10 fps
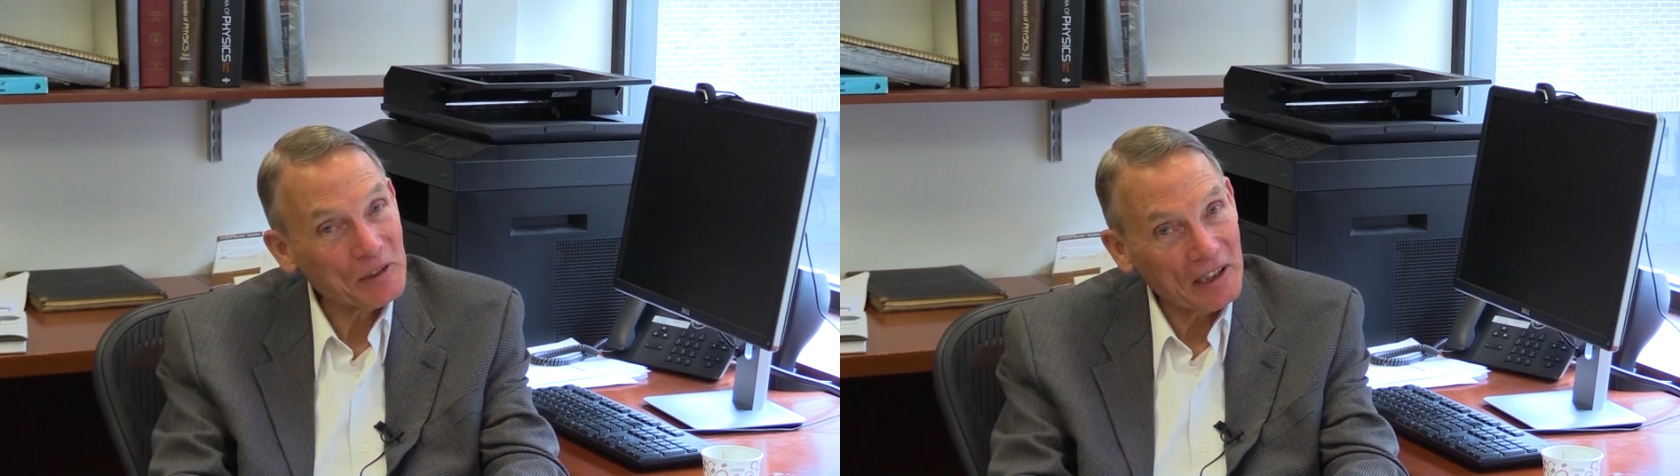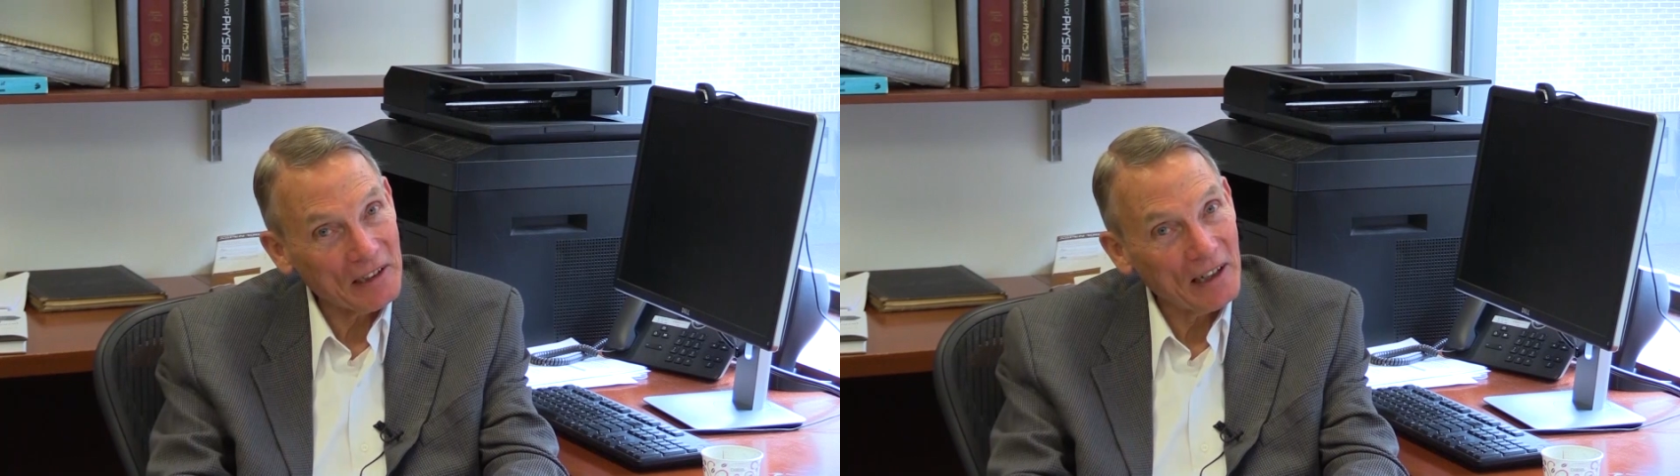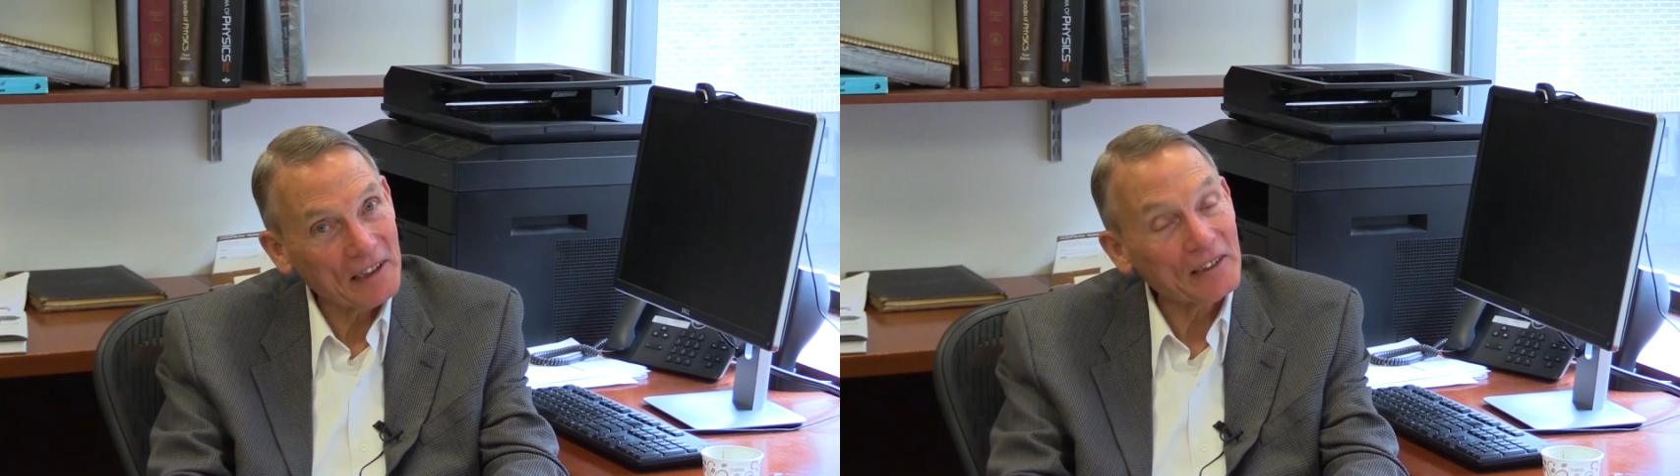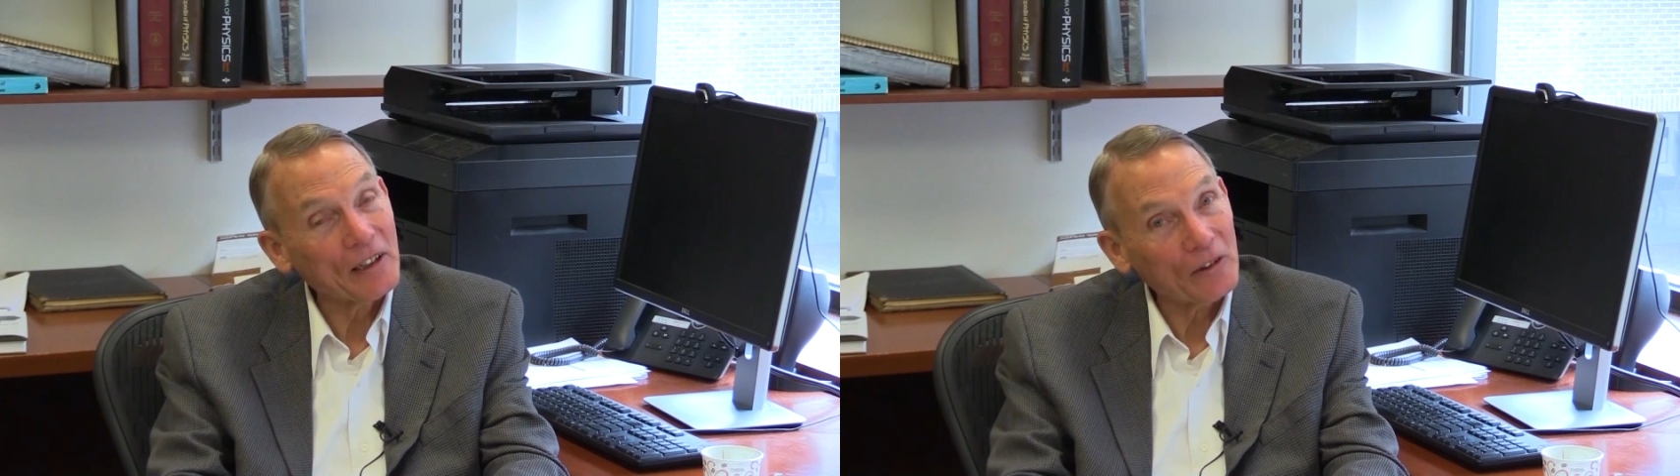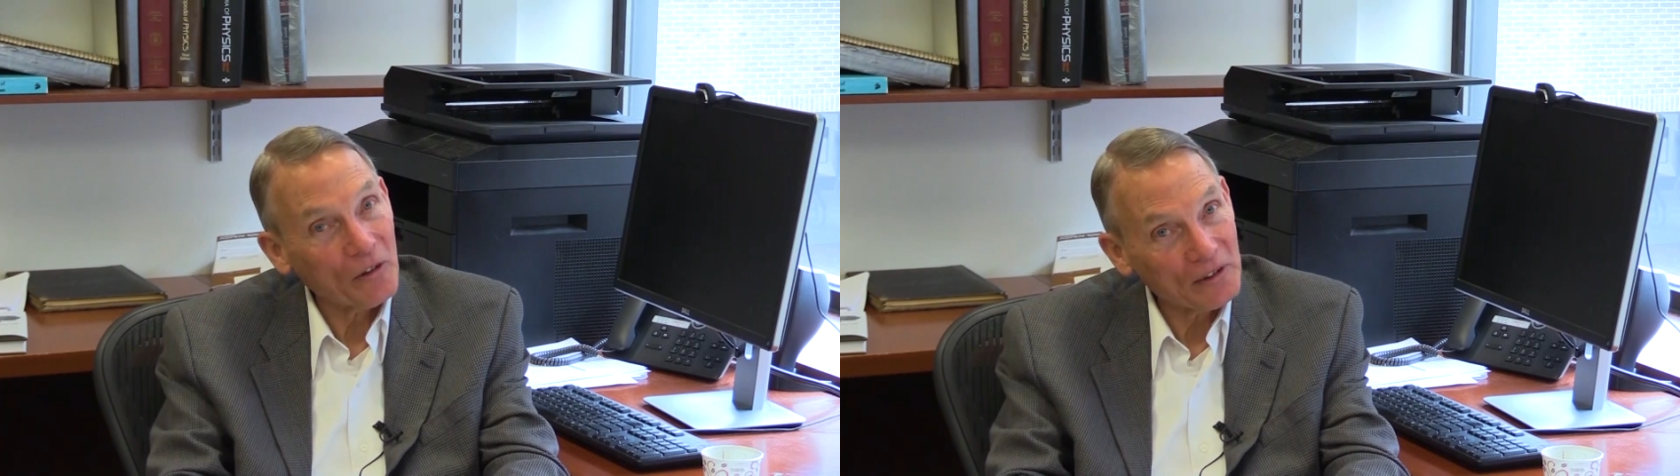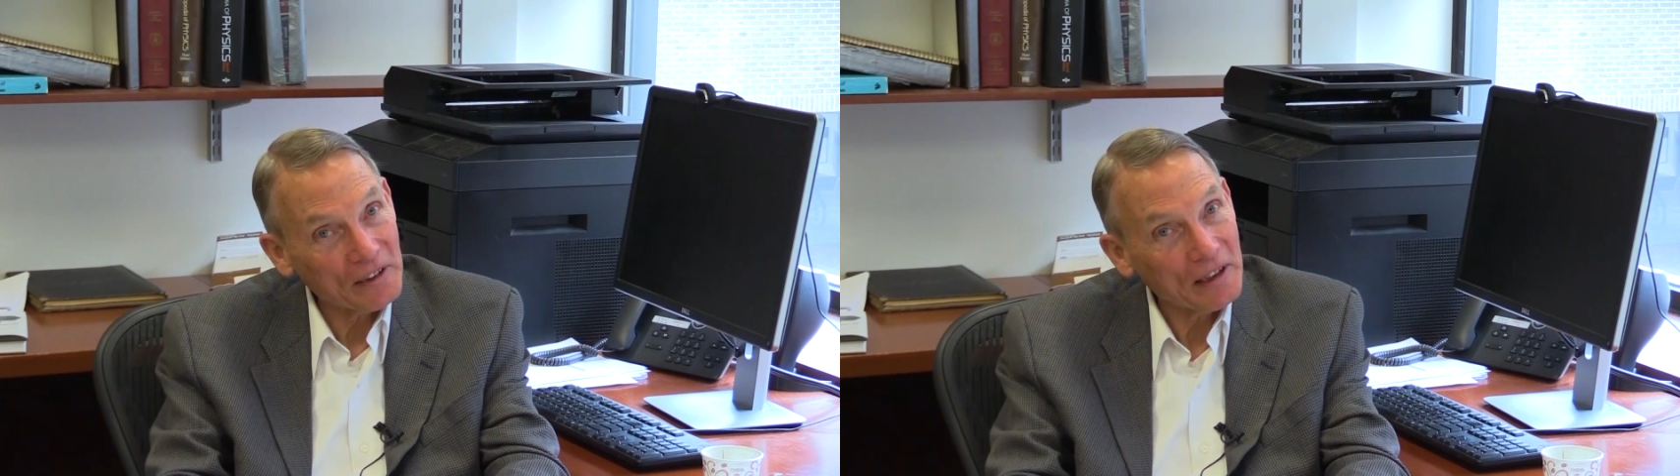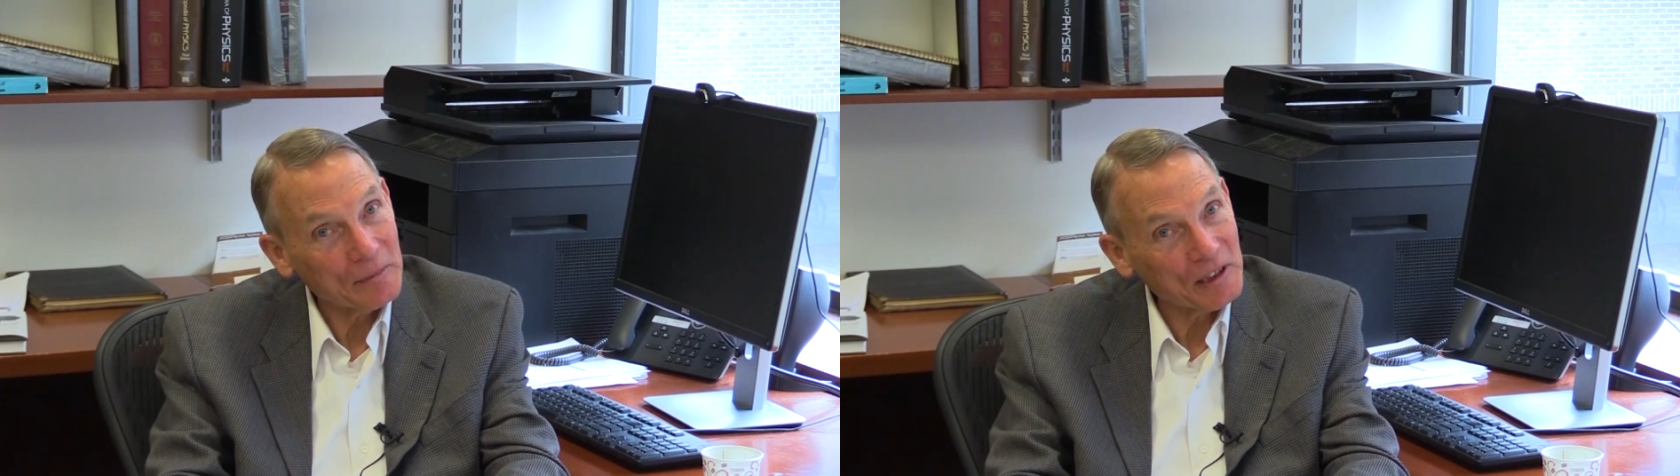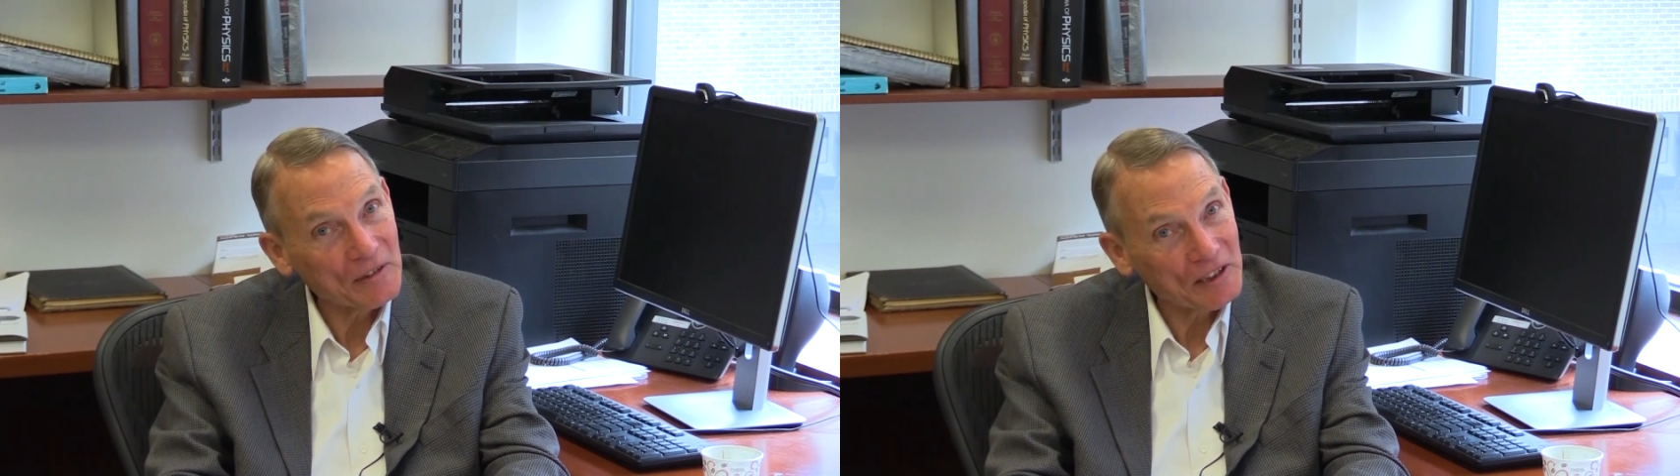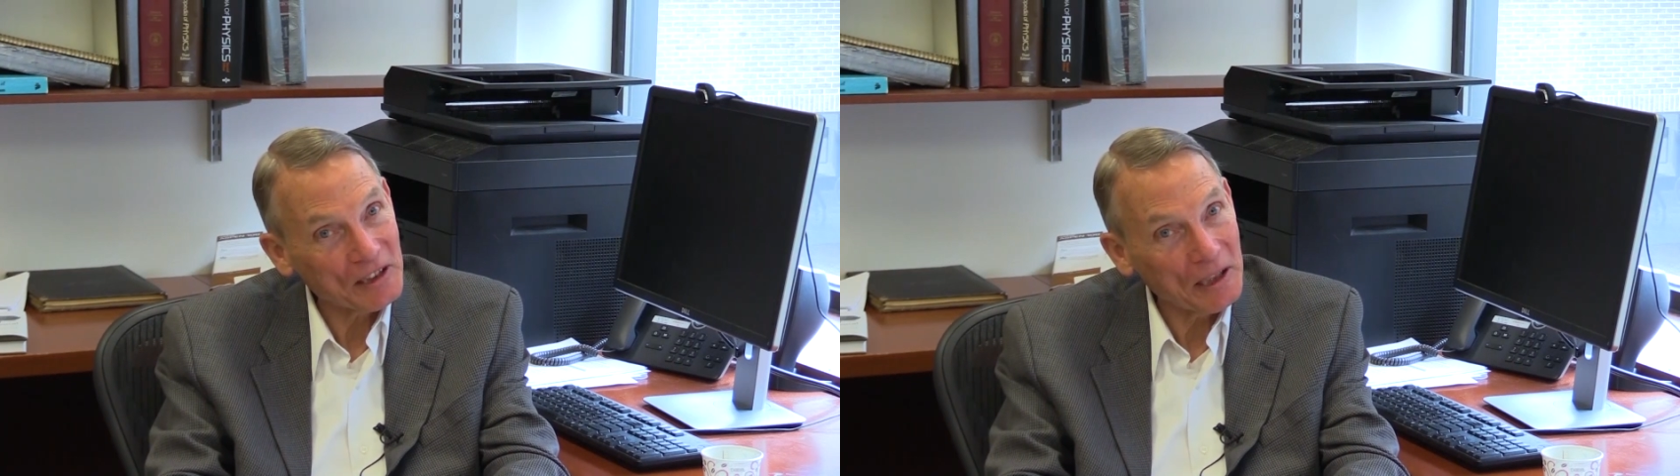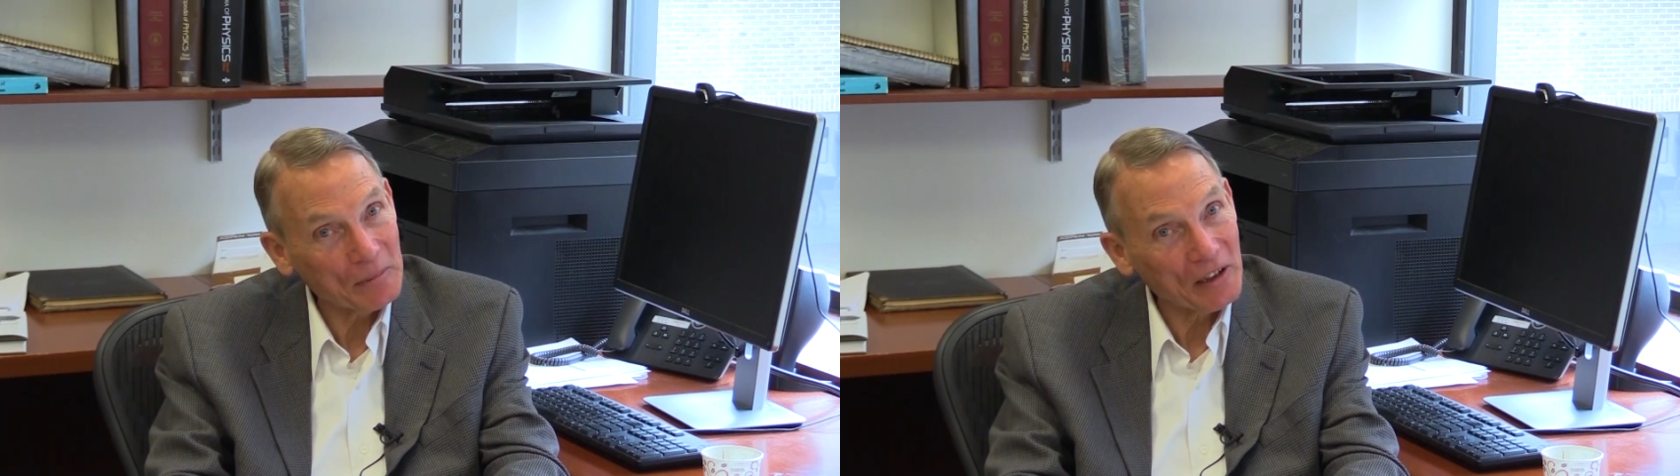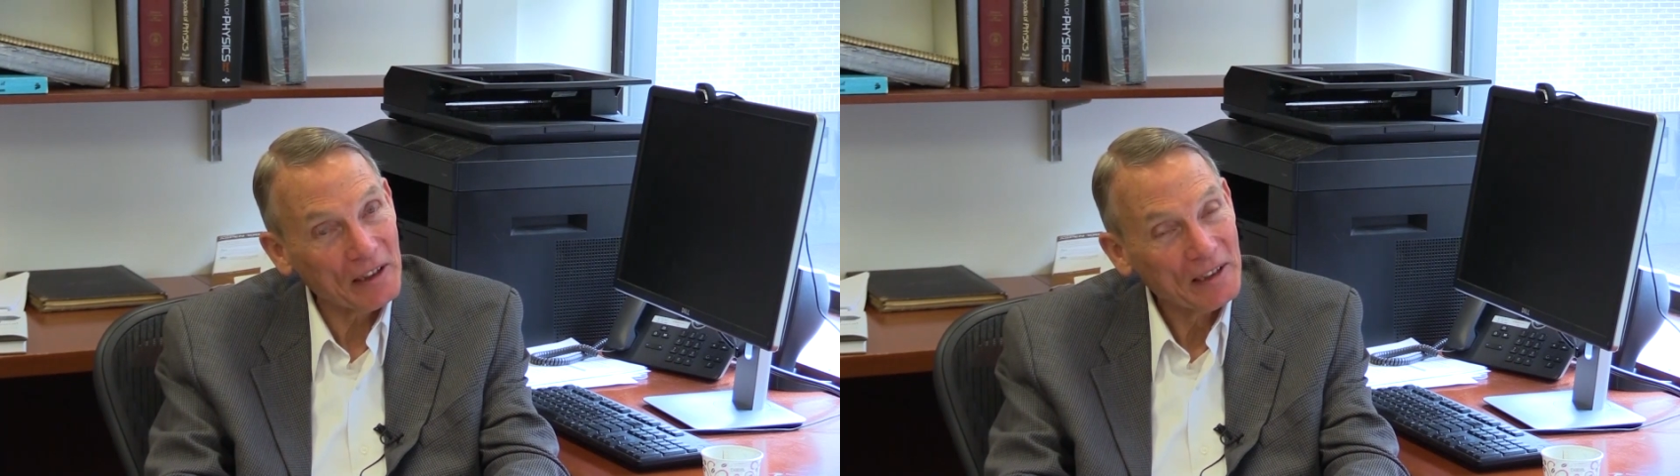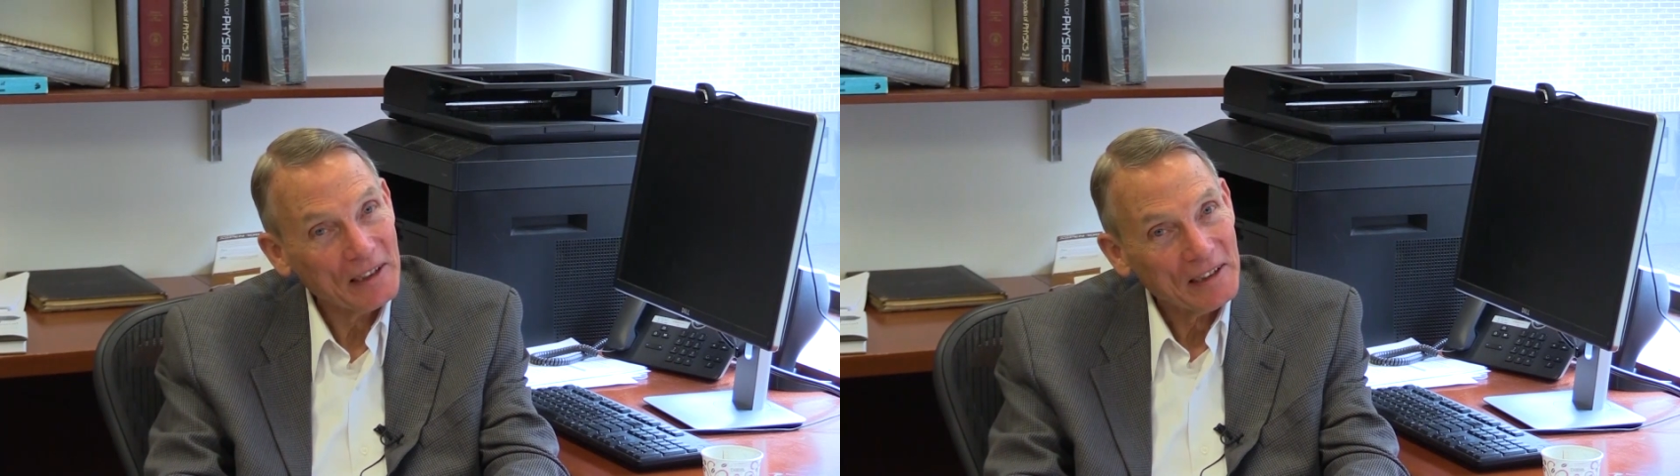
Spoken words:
sunlight in the northern hemisphere summer,